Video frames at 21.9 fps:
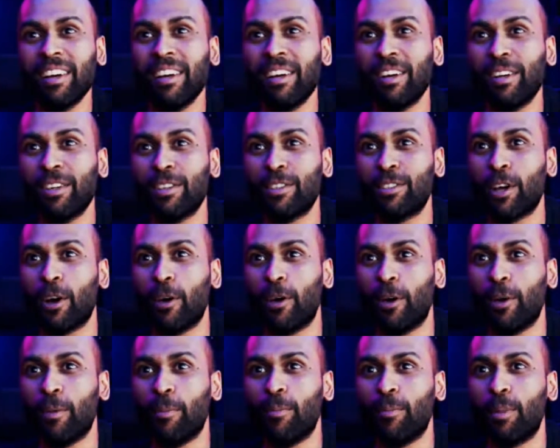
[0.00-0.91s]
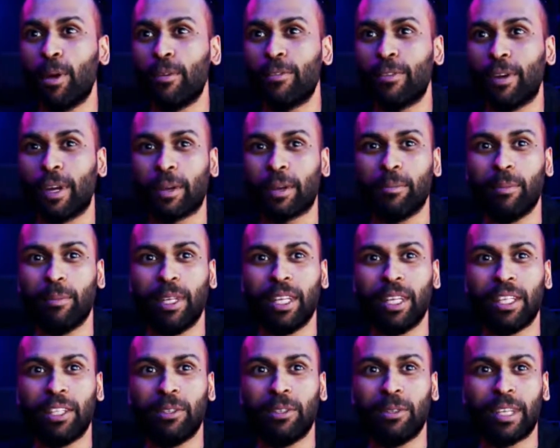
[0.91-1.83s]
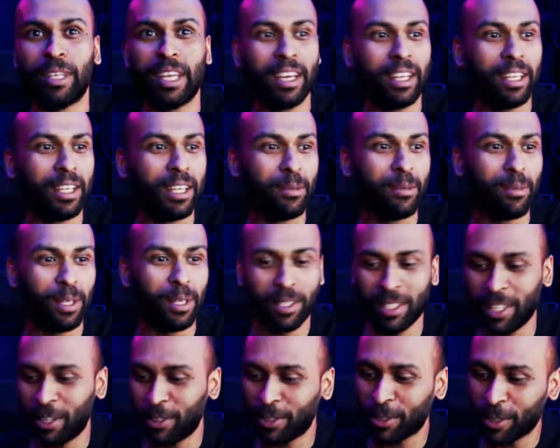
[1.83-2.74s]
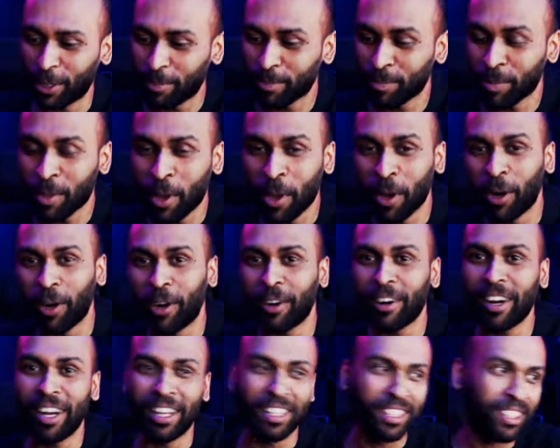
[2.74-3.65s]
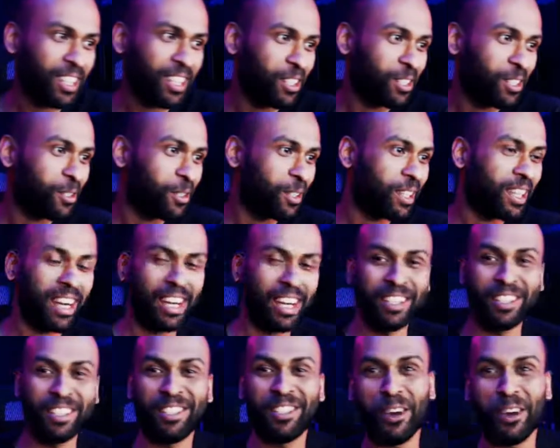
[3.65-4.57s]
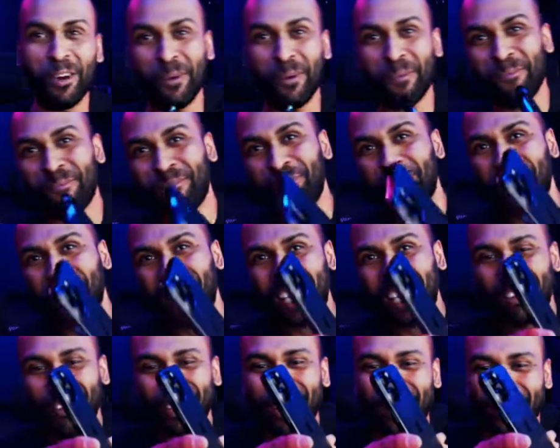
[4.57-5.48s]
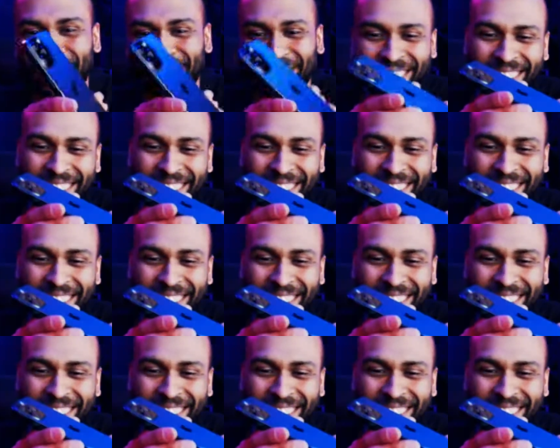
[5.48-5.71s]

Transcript: So, perfect, meaning you can hear me. Sounds good. All right, sounds good, guys. So, here we go.